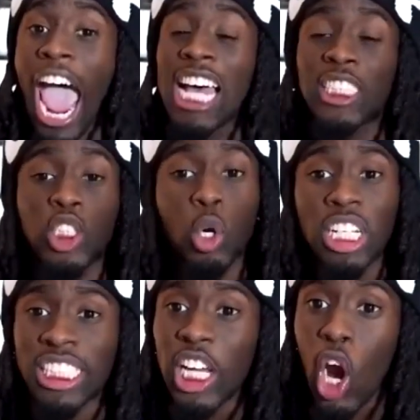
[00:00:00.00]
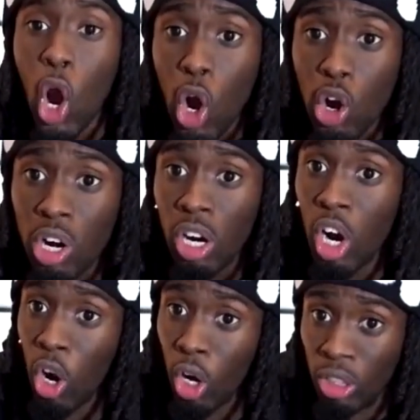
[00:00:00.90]
as soon as he heard
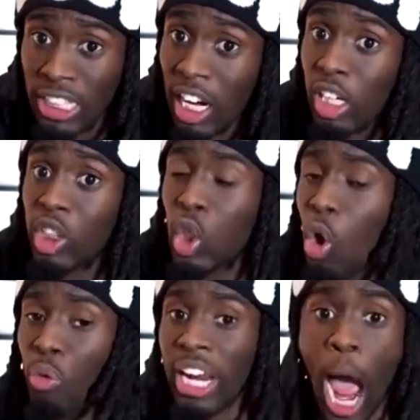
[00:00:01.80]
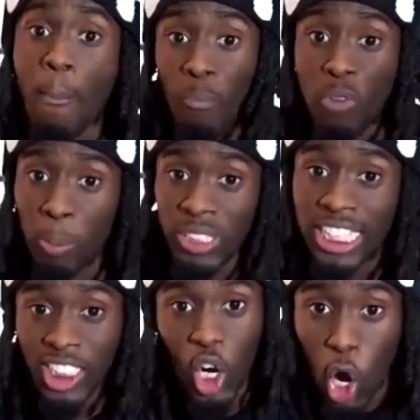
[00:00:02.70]
her side of the story. I'm
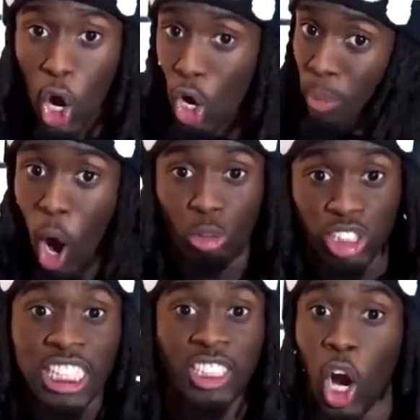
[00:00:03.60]
representing her, bro. She's